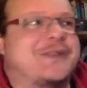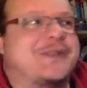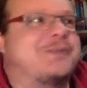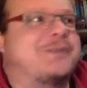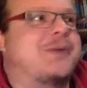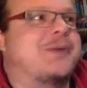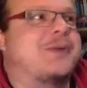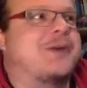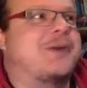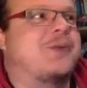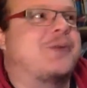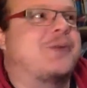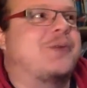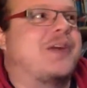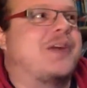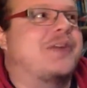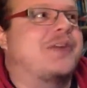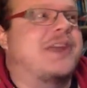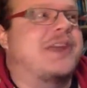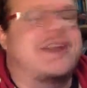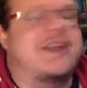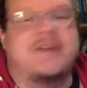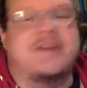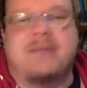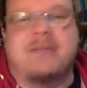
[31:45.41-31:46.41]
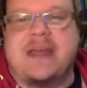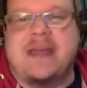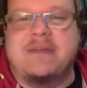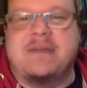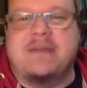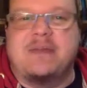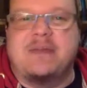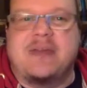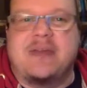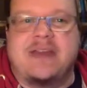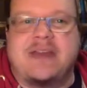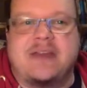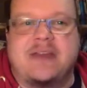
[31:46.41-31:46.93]
the point where I think that maybe
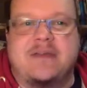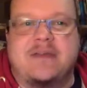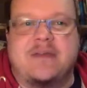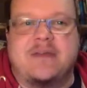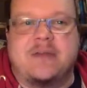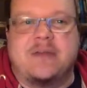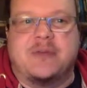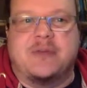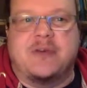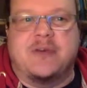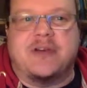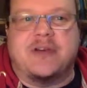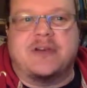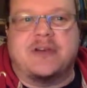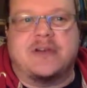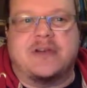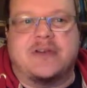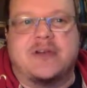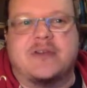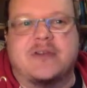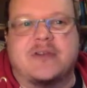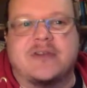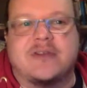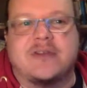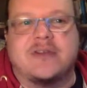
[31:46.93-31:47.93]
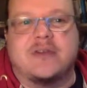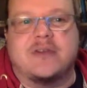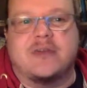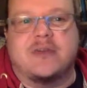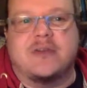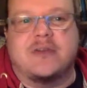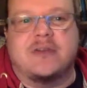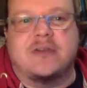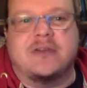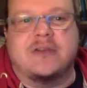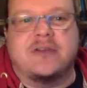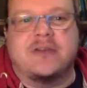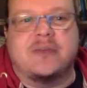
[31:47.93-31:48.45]
we need a few more controls in the
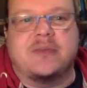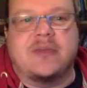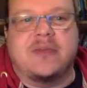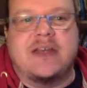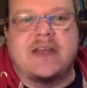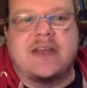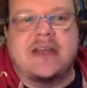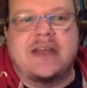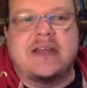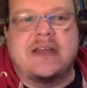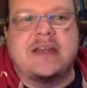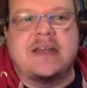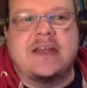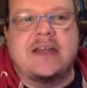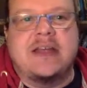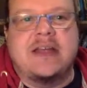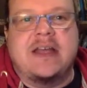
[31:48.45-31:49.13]
world and we need